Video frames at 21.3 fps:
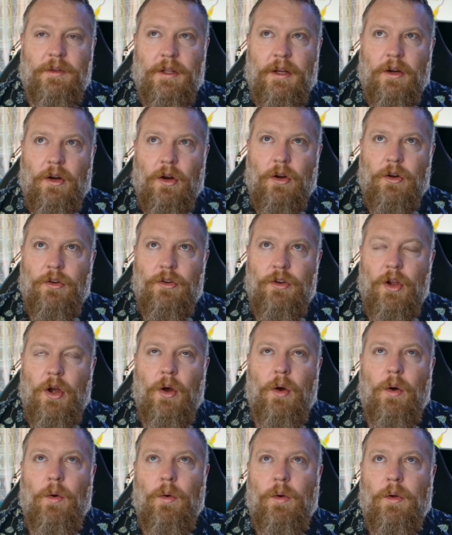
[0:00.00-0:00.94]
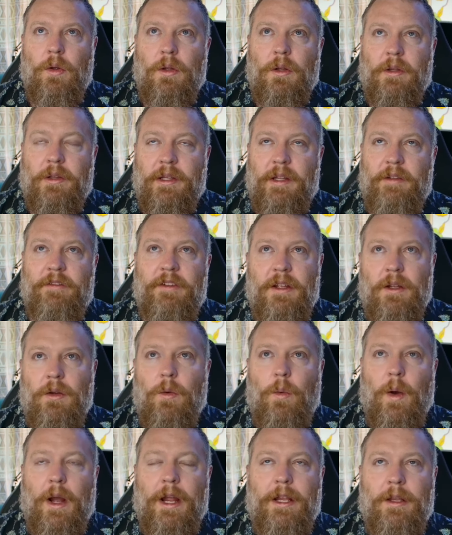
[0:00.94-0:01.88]
there are no
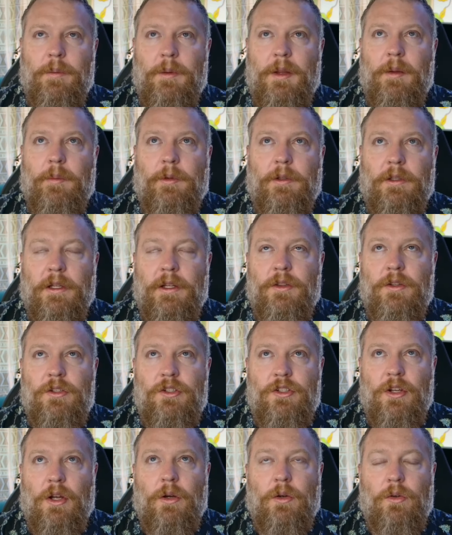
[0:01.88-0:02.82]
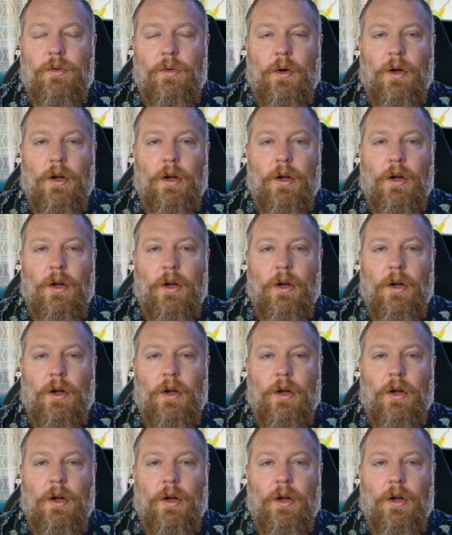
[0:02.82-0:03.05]
living white people in the show who